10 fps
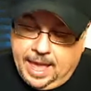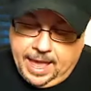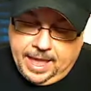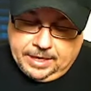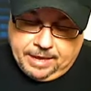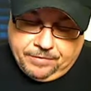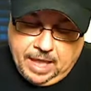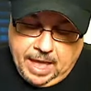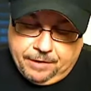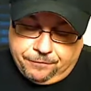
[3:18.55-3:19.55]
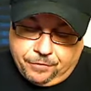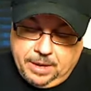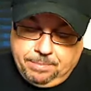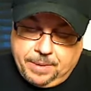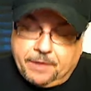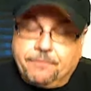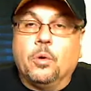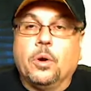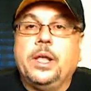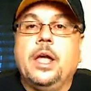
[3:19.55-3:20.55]
And I've got a free pick
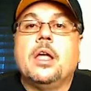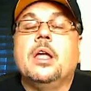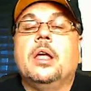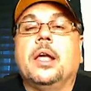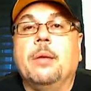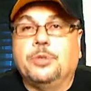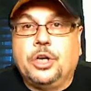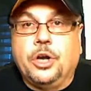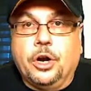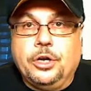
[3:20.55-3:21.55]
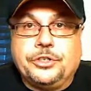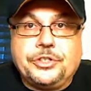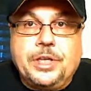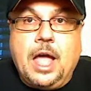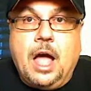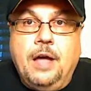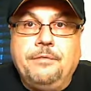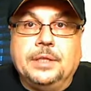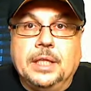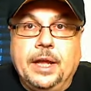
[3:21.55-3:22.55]
for you, comes courtesy
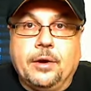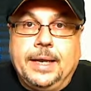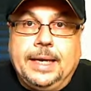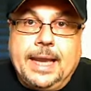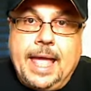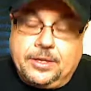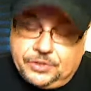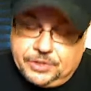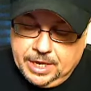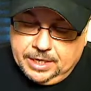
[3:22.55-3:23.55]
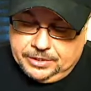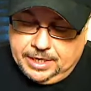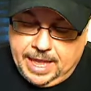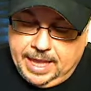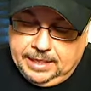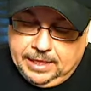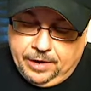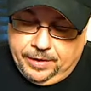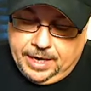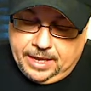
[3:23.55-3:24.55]
of Larry Ness. Today,
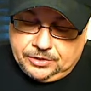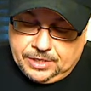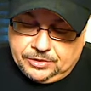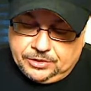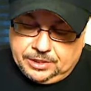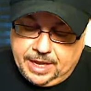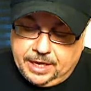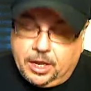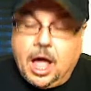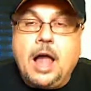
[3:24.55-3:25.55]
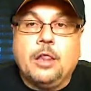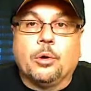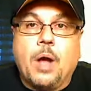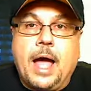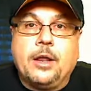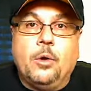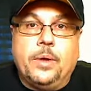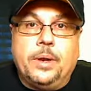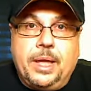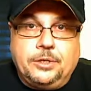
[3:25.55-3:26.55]
Larry Ness says to take Colorado
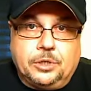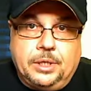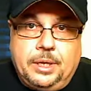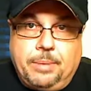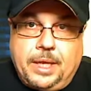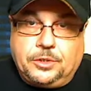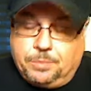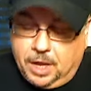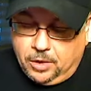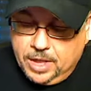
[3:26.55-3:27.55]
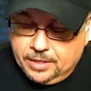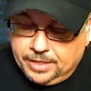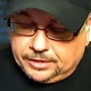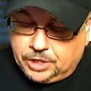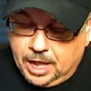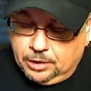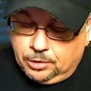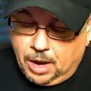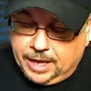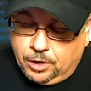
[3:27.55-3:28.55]
in Major League Baseball. That's
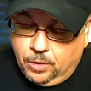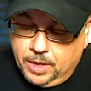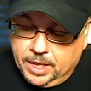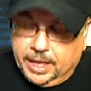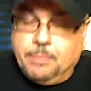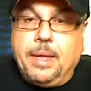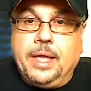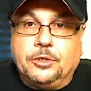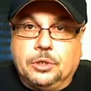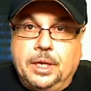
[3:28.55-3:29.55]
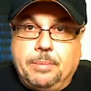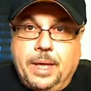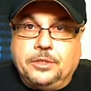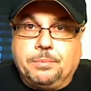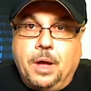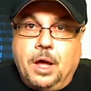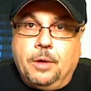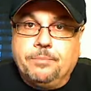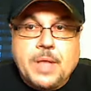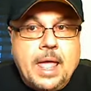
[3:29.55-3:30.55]
Colorado in Major League
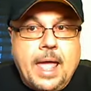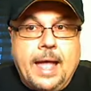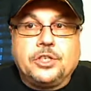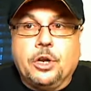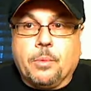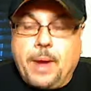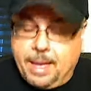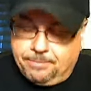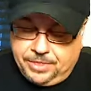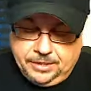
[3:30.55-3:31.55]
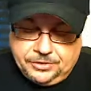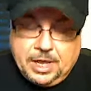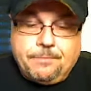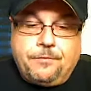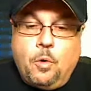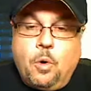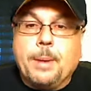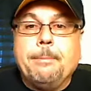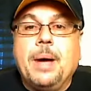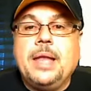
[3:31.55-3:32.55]
Baseball. That's going to wrap things up
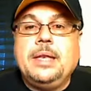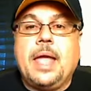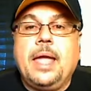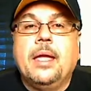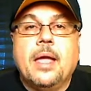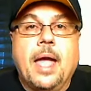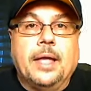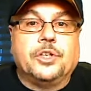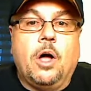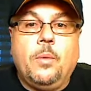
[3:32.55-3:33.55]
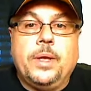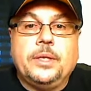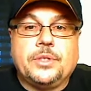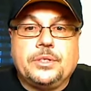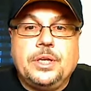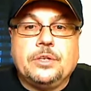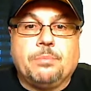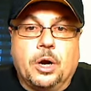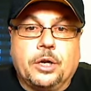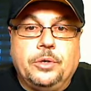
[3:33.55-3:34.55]
for Monday. As always, this is
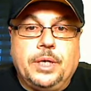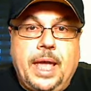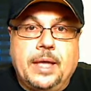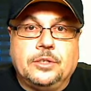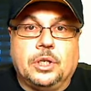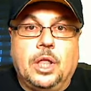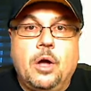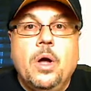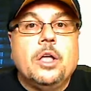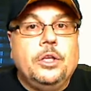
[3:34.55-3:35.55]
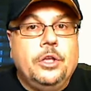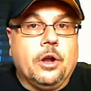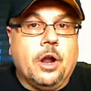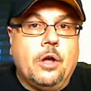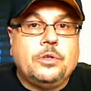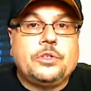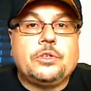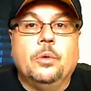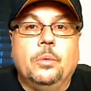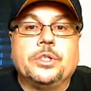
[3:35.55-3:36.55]
Marco D'Angelo, your host
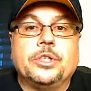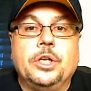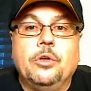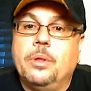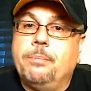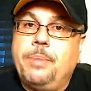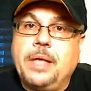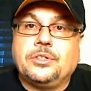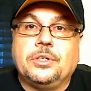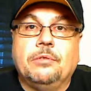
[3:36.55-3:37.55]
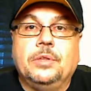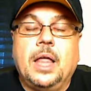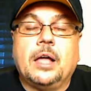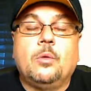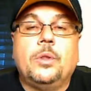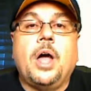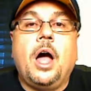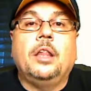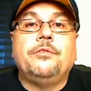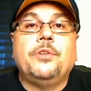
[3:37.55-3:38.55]
Wishing you the best of luck with
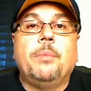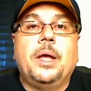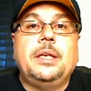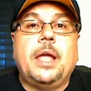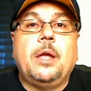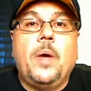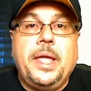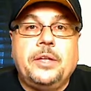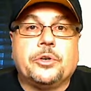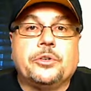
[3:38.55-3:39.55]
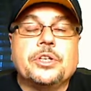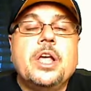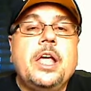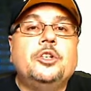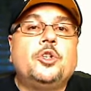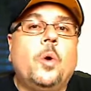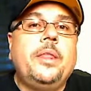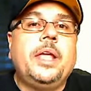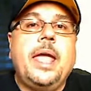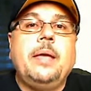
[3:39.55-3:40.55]
all of your Monday wagers. Enjoy
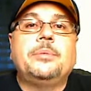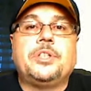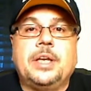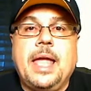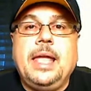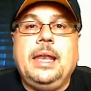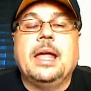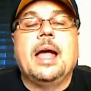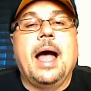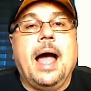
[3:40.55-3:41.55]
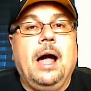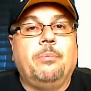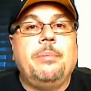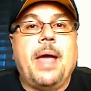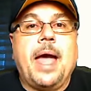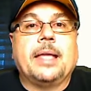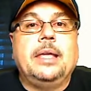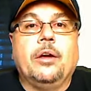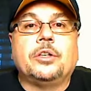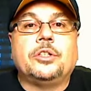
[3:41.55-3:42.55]
the games tonight. I'll be back
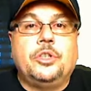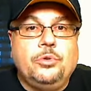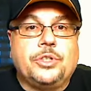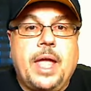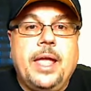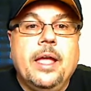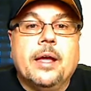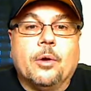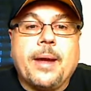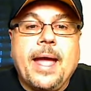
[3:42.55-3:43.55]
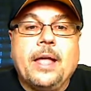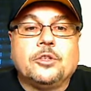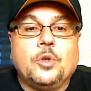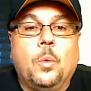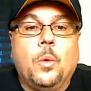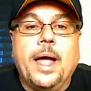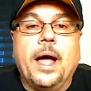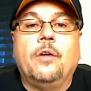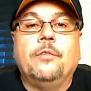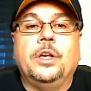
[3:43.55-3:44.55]
here Tuesday around
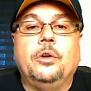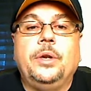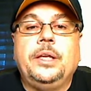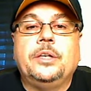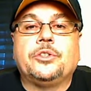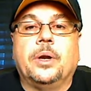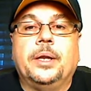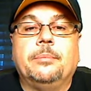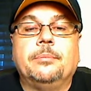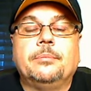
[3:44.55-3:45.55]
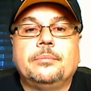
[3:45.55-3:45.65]
12 noon Eastern.